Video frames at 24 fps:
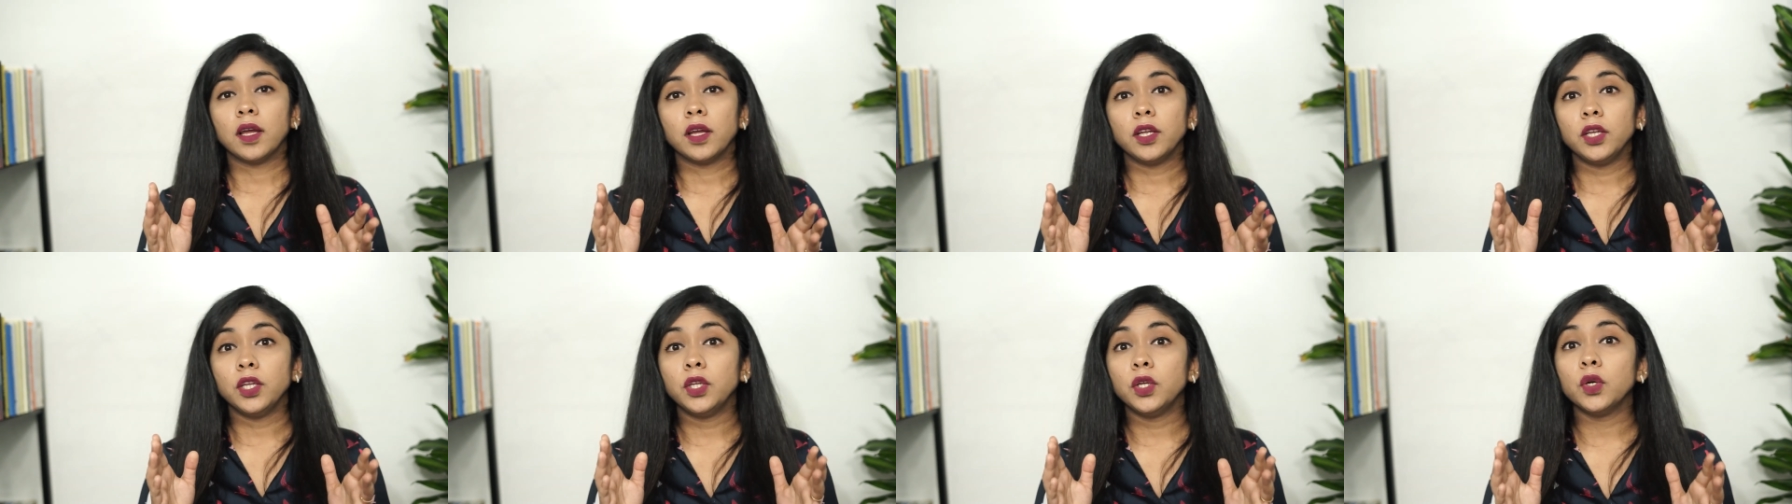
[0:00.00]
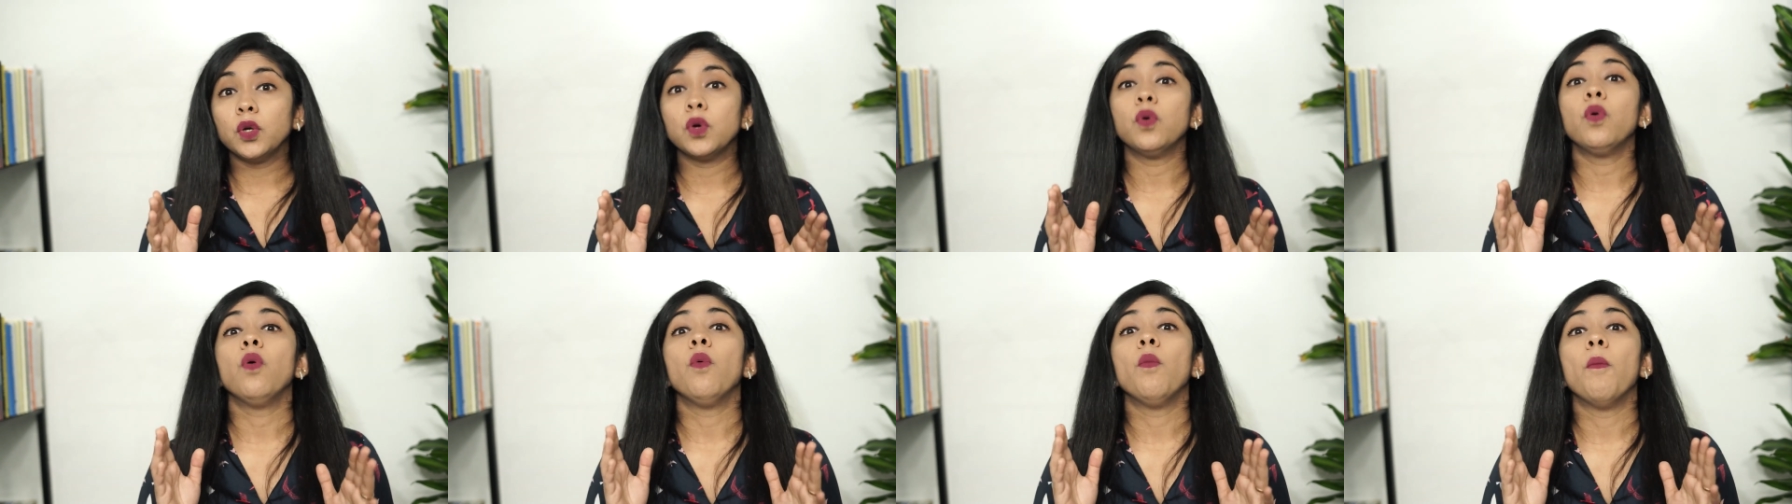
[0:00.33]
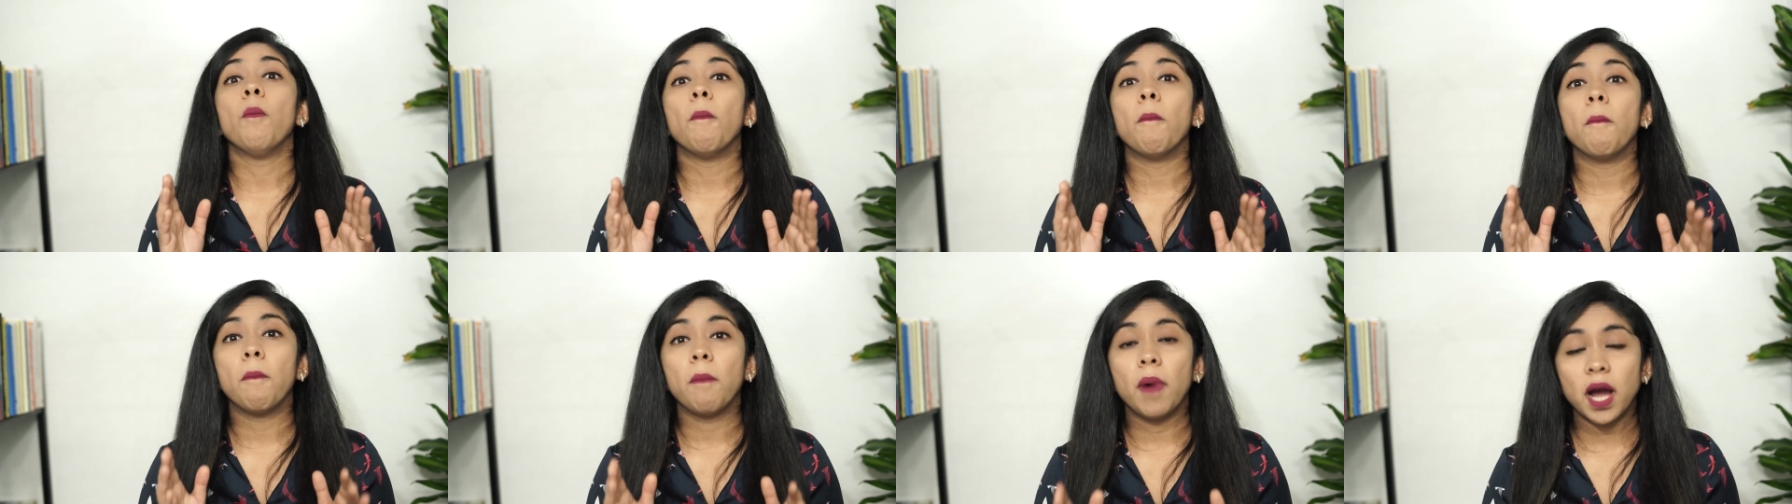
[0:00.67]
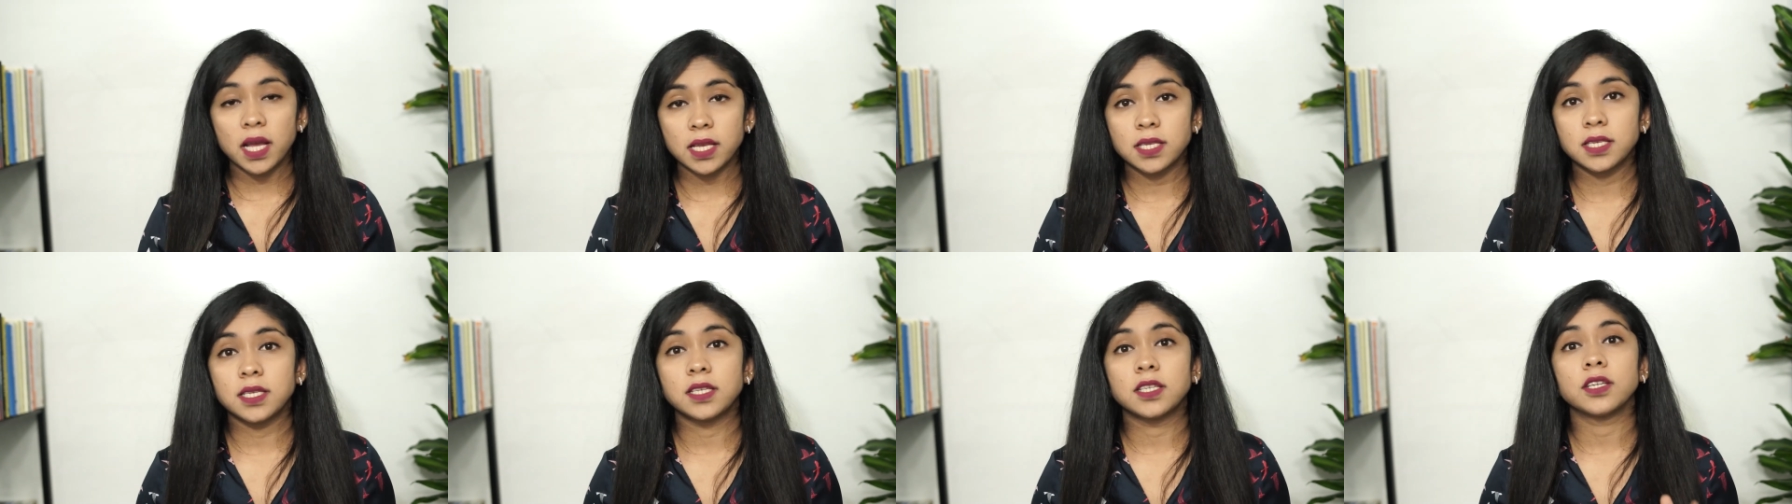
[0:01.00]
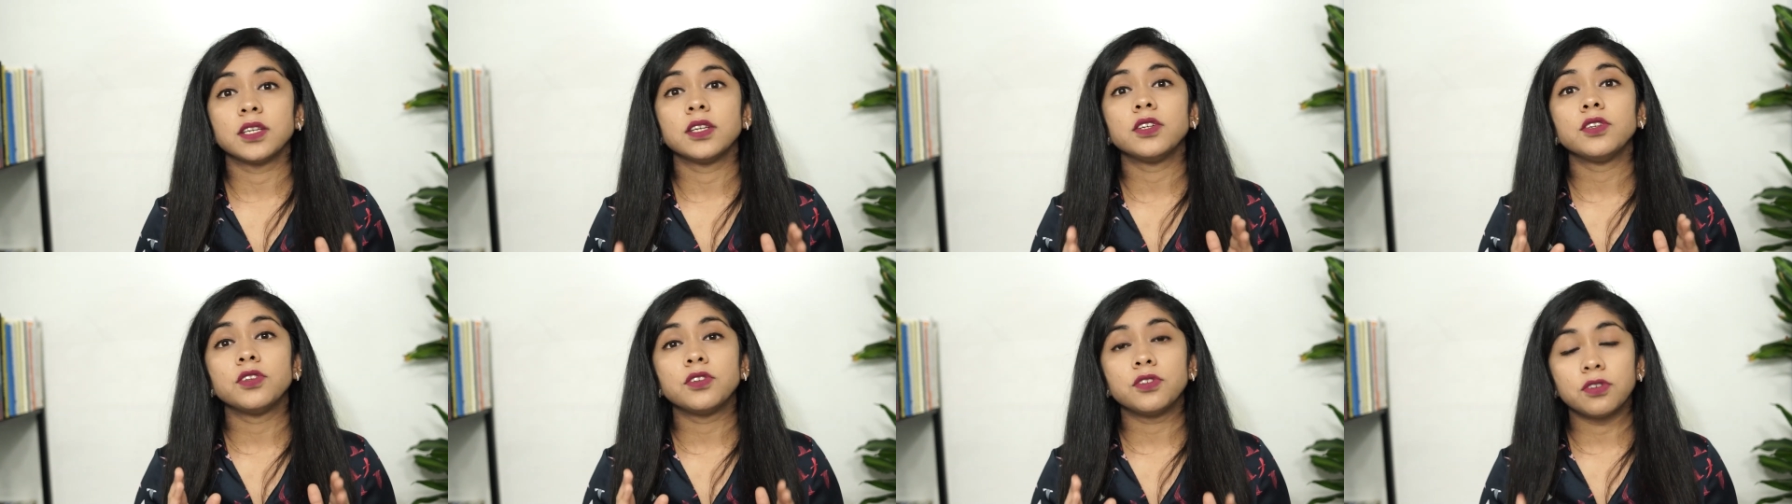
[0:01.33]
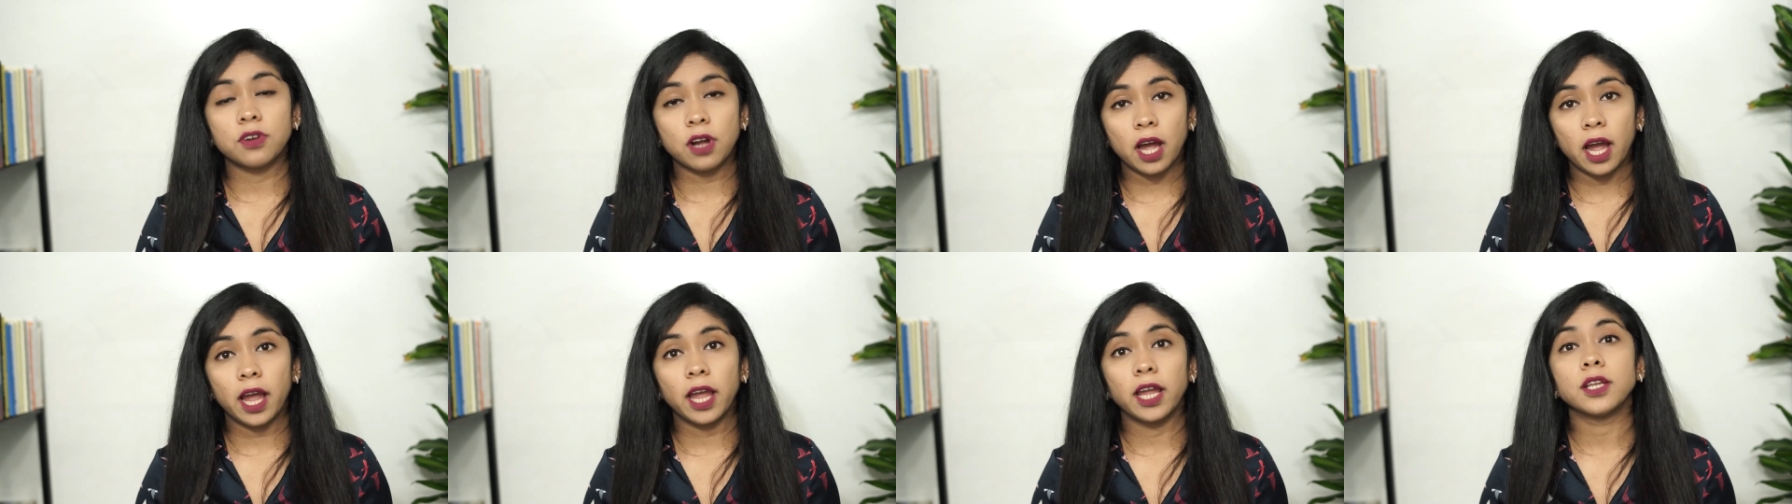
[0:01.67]
you must
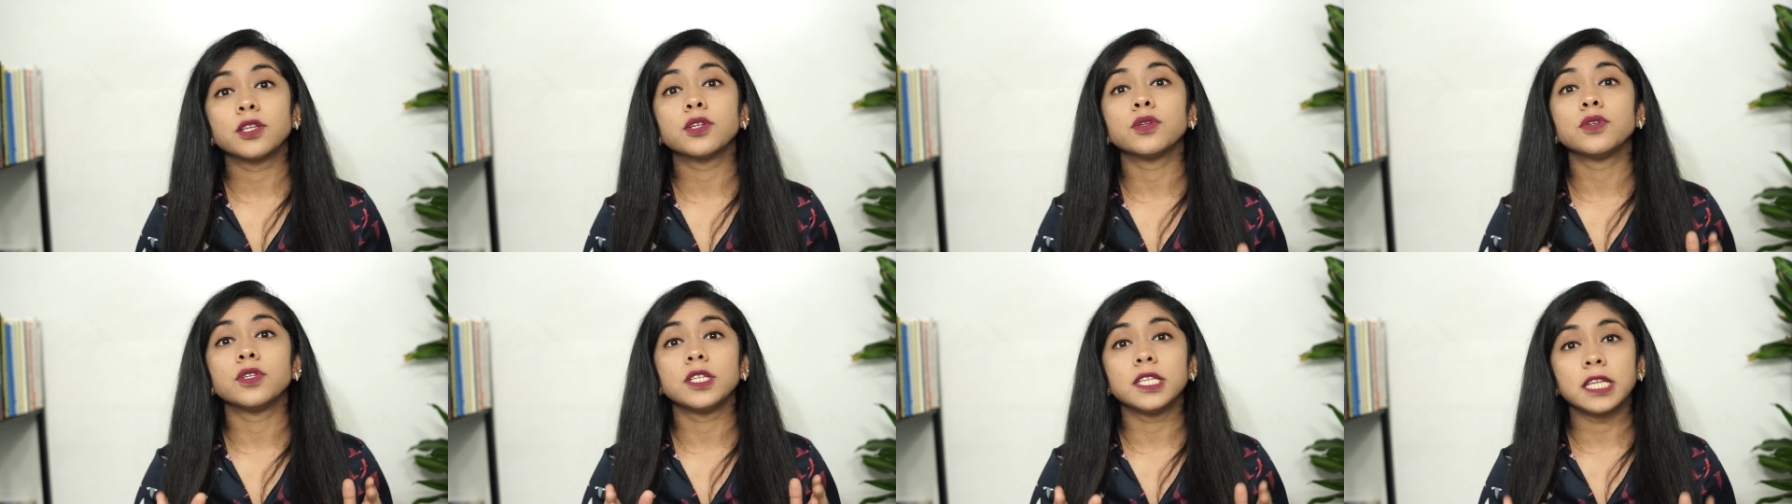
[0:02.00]
try to